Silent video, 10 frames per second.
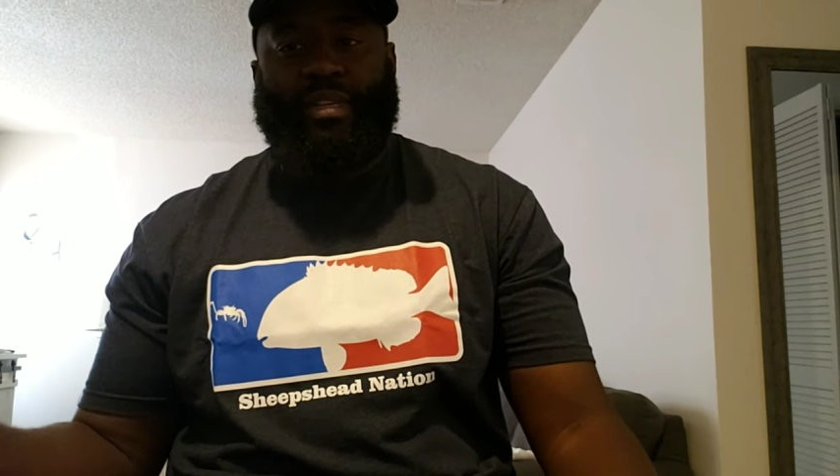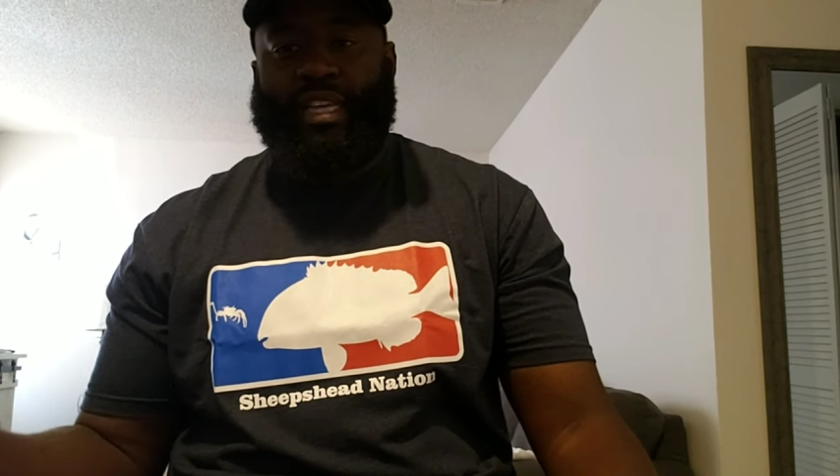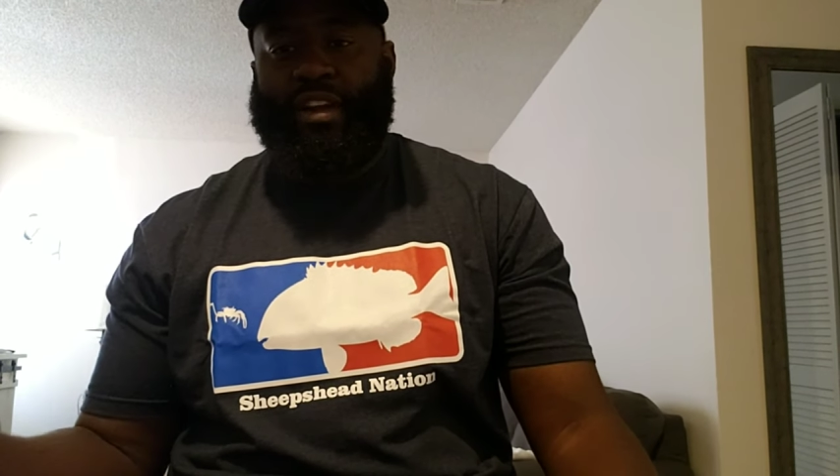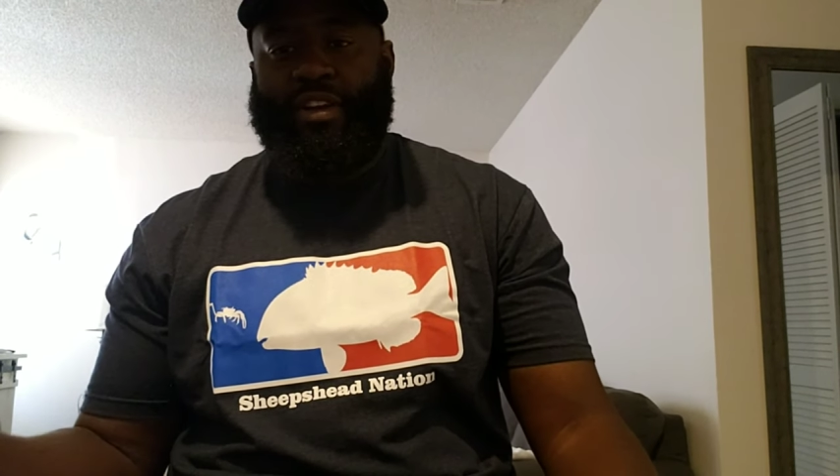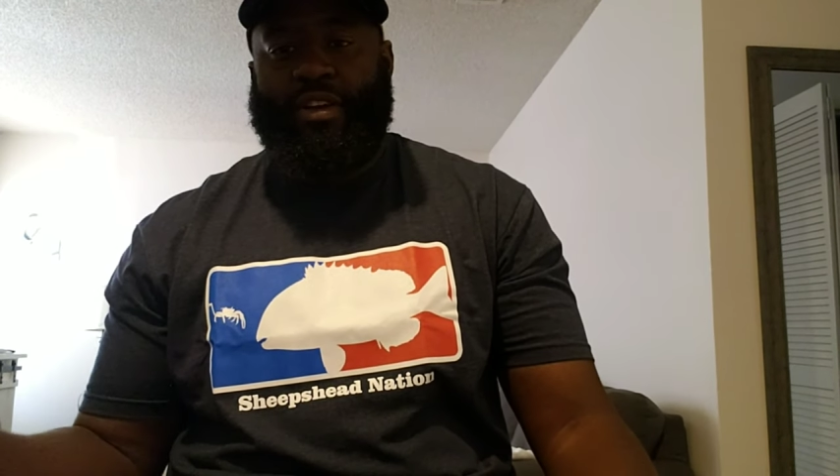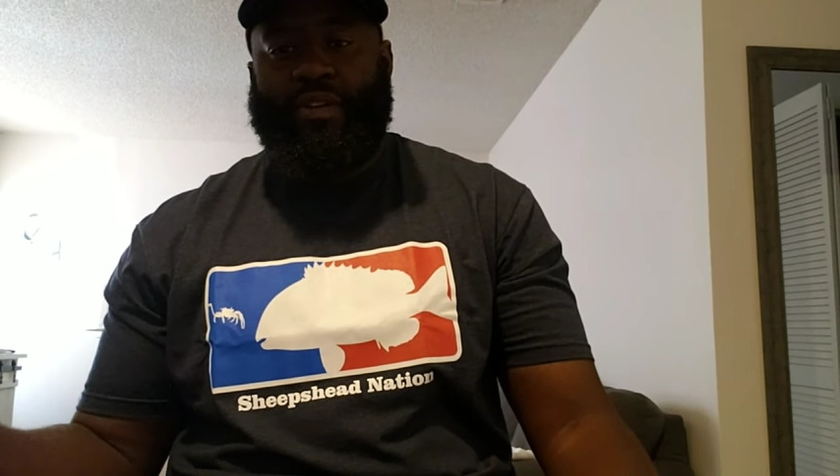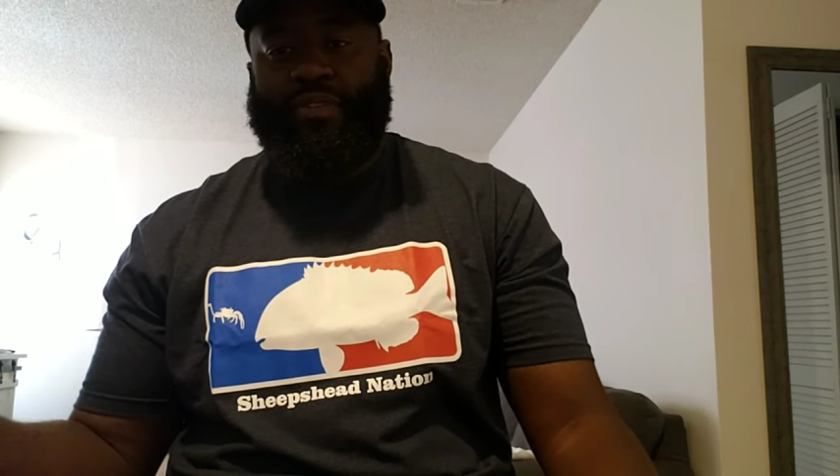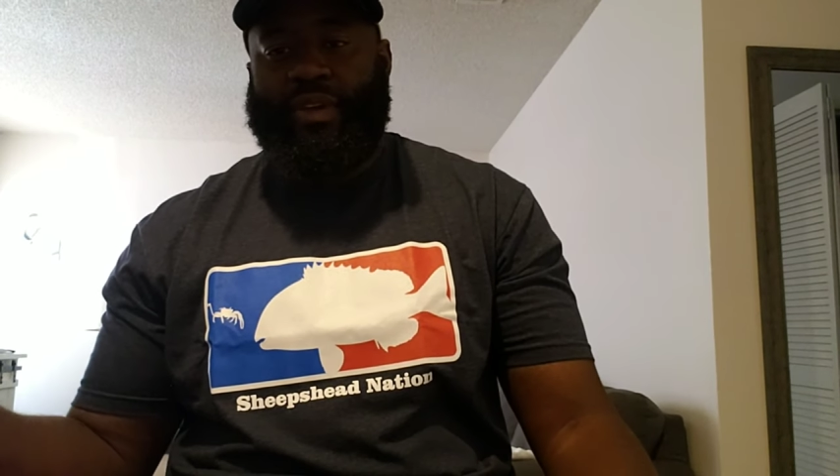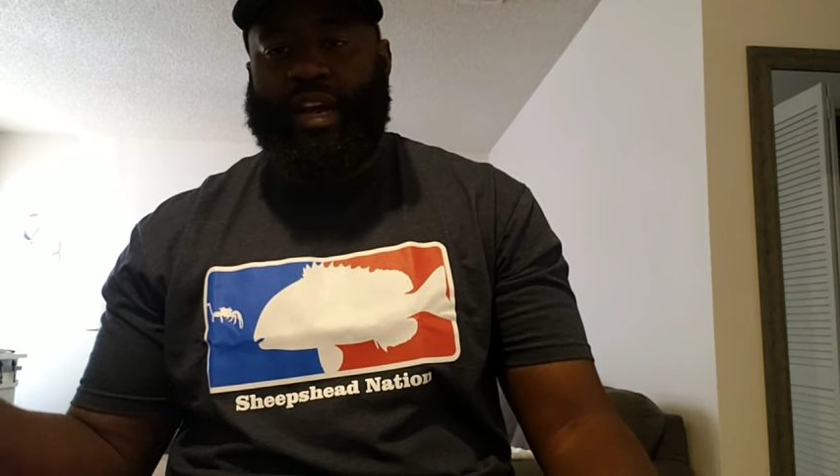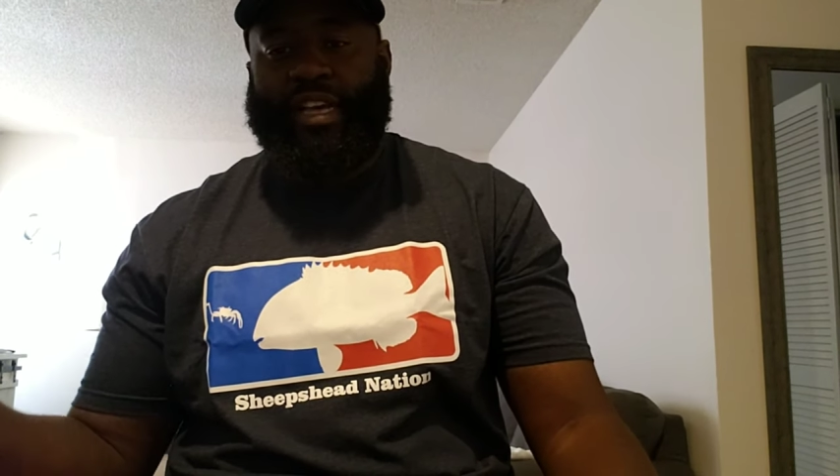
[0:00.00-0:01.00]
material
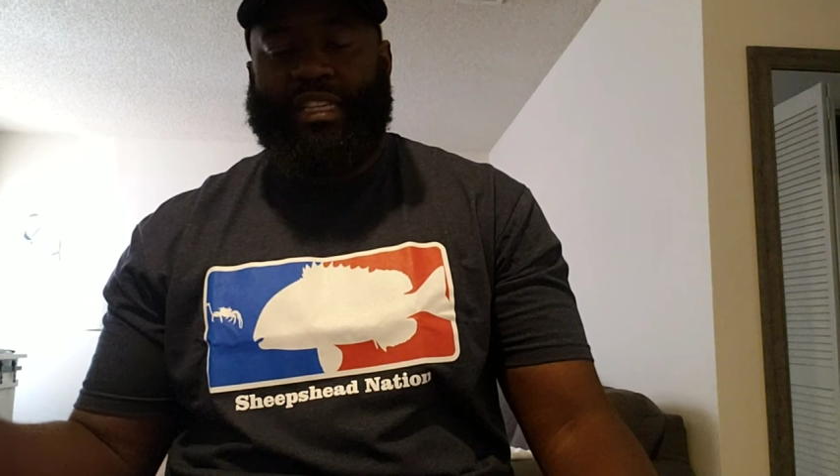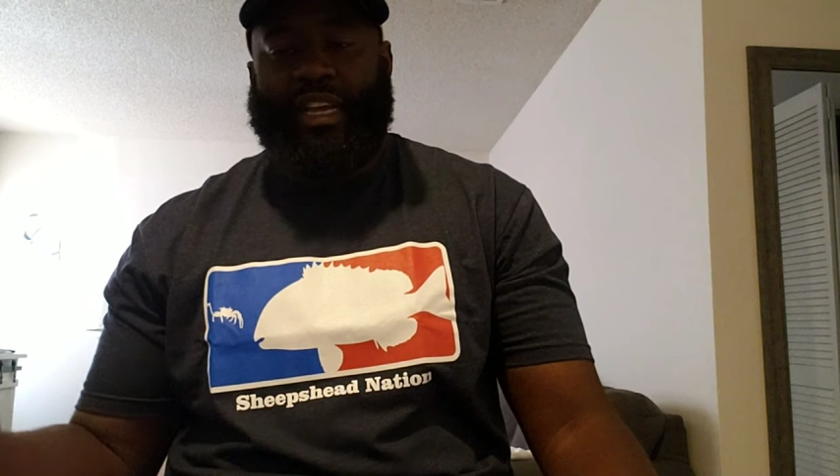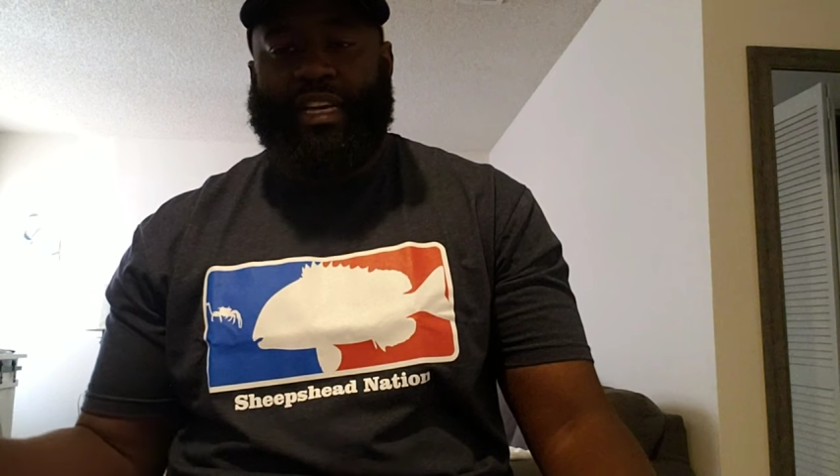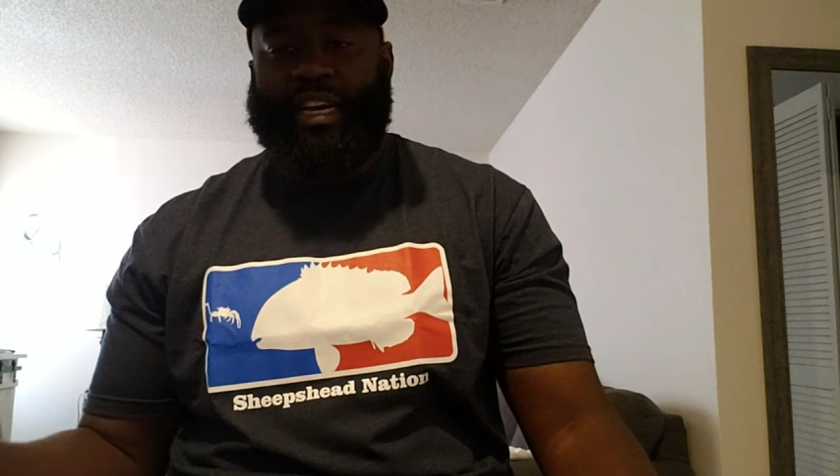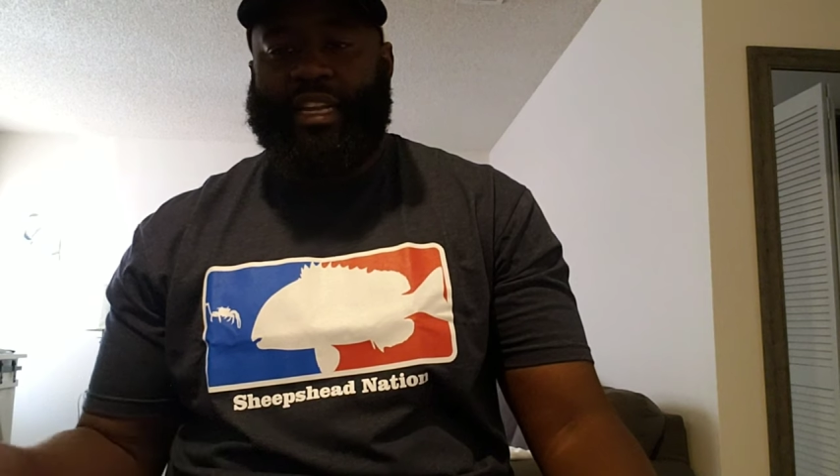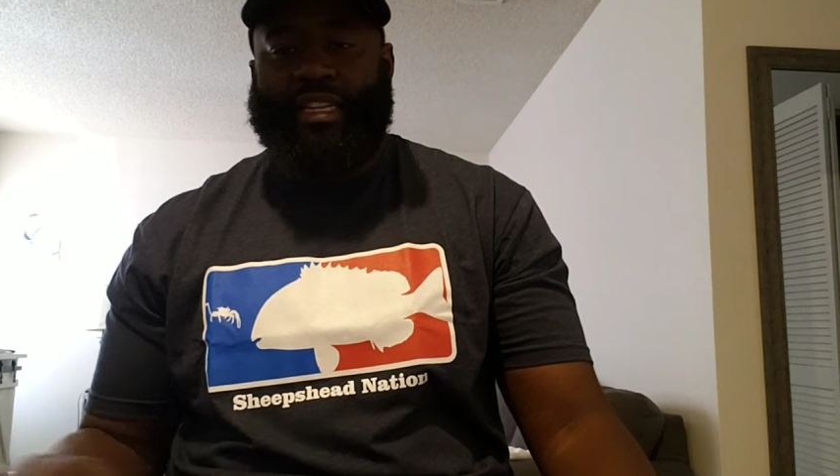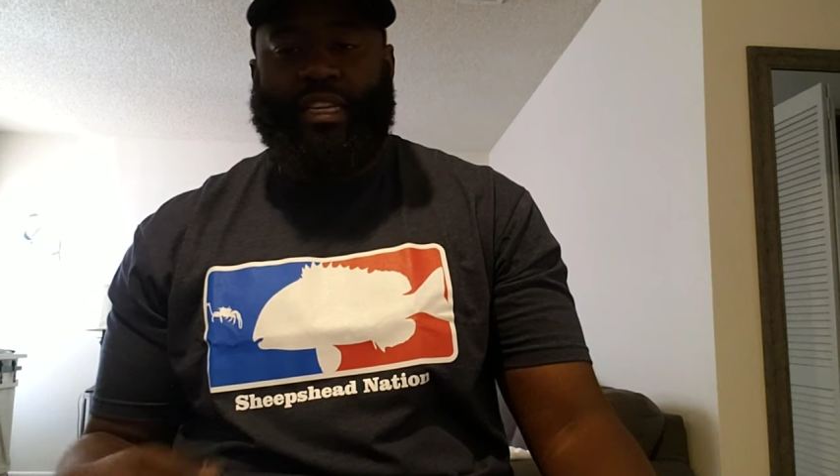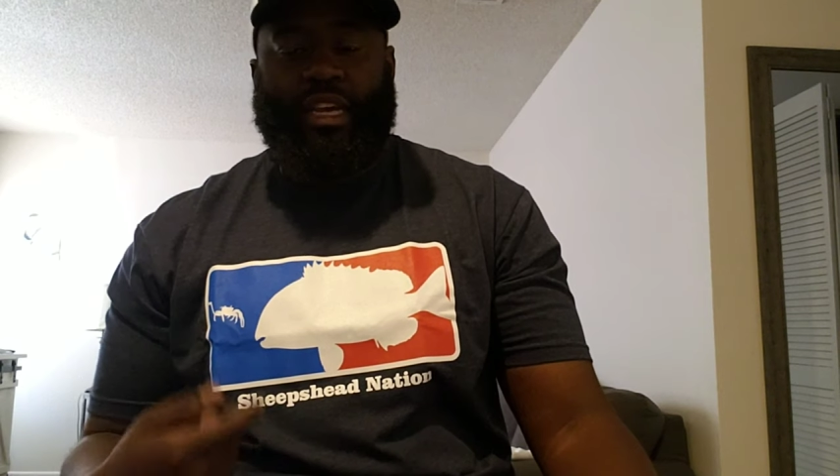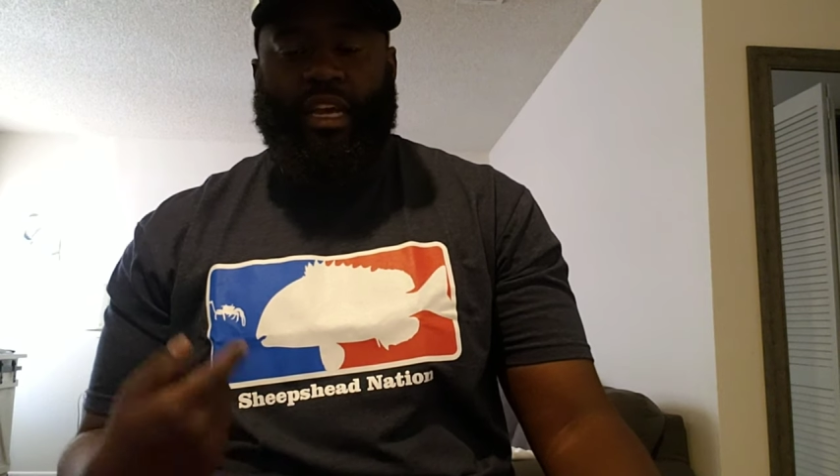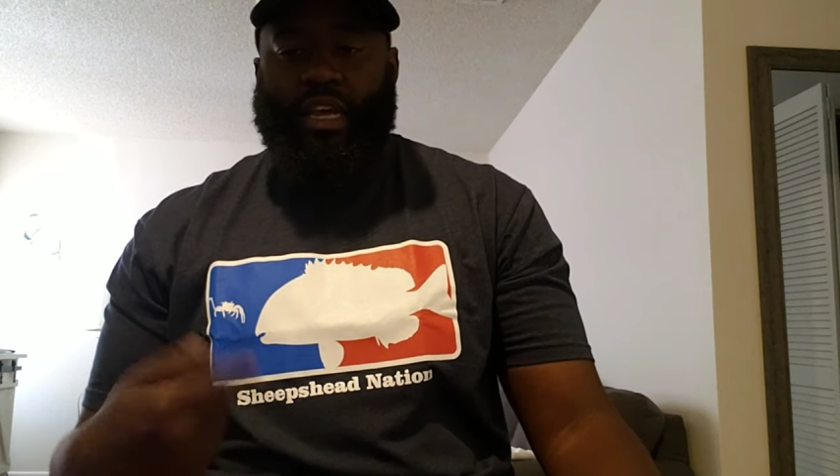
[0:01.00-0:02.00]
if you guys like hunting